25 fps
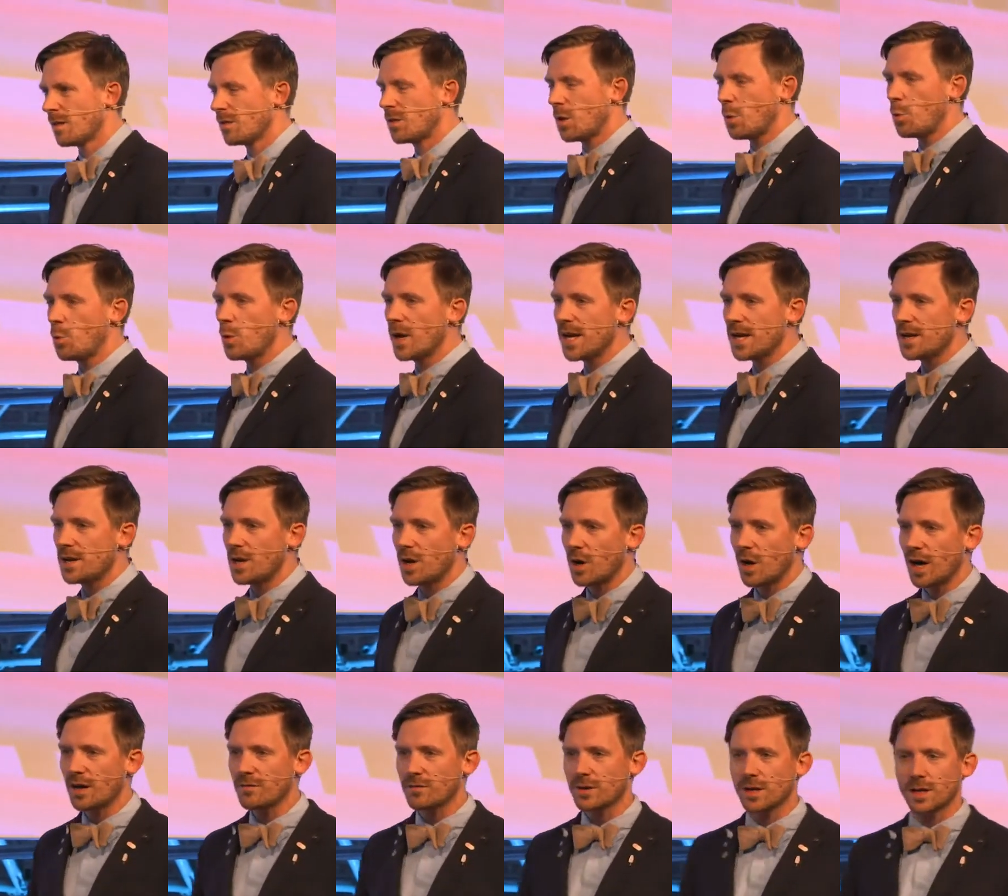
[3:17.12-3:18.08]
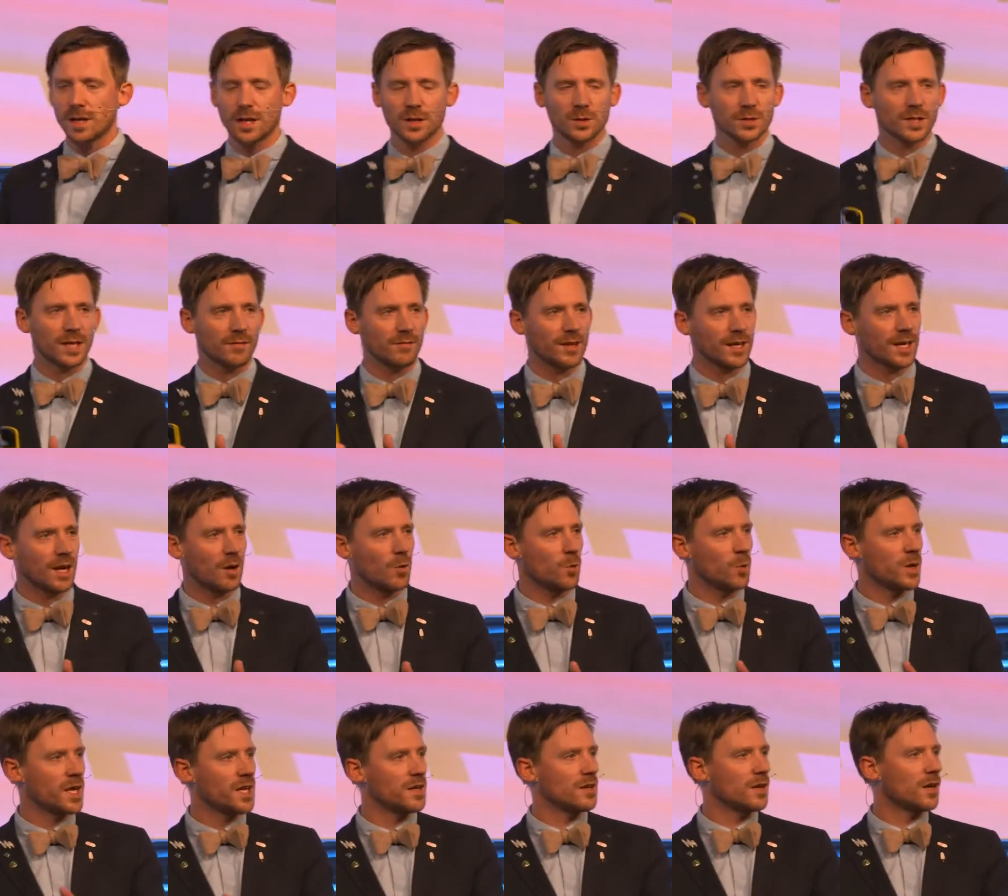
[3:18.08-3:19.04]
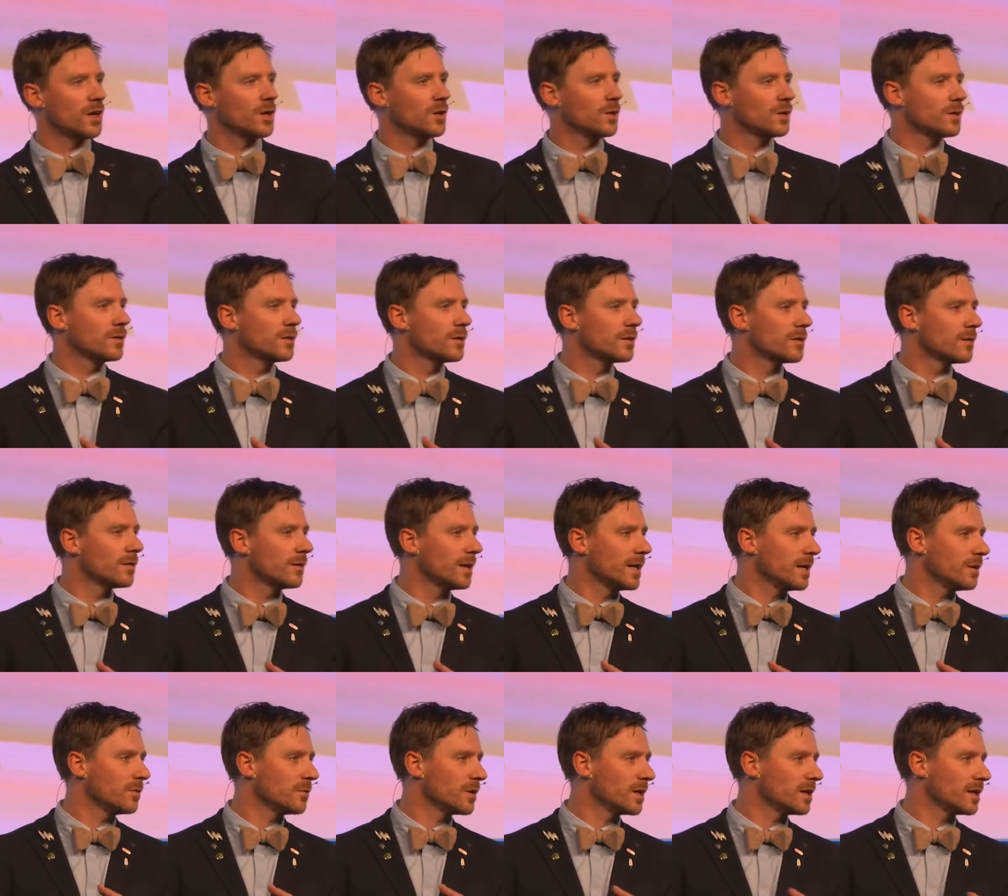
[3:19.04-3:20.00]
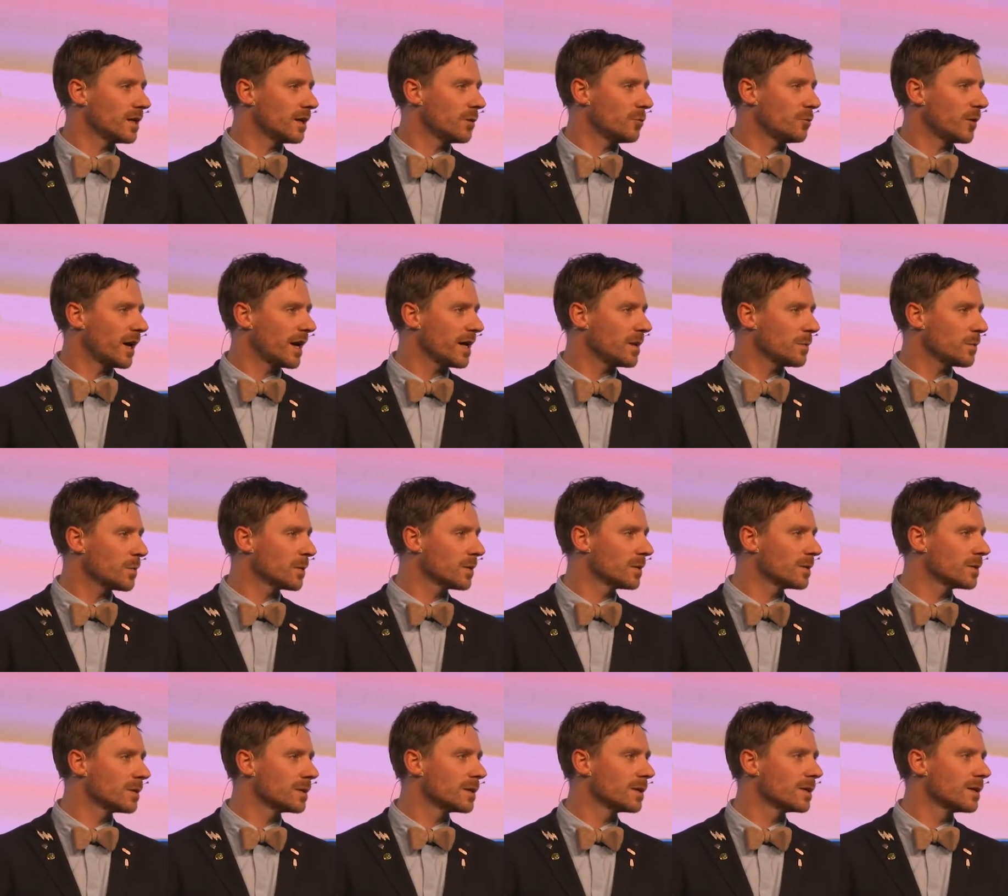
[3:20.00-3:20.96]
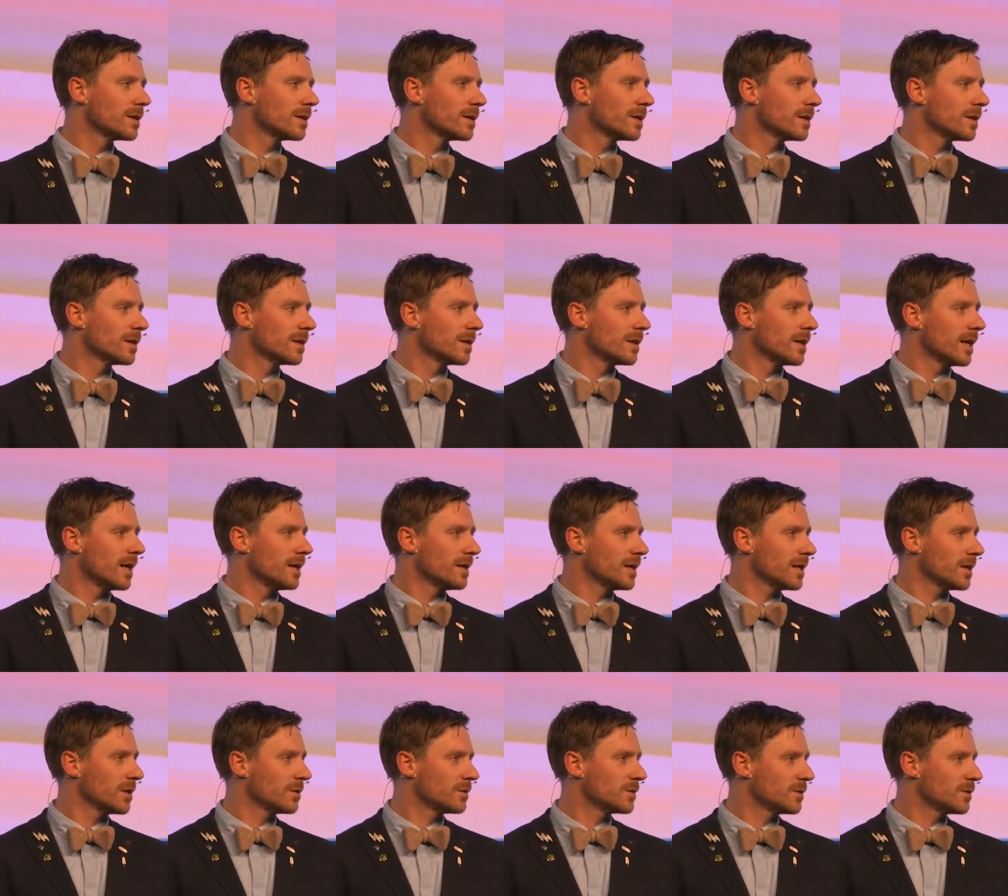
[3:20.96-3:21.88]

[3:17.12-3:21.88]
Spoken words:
window, avocados have like a window, right, when they're ripe. And then you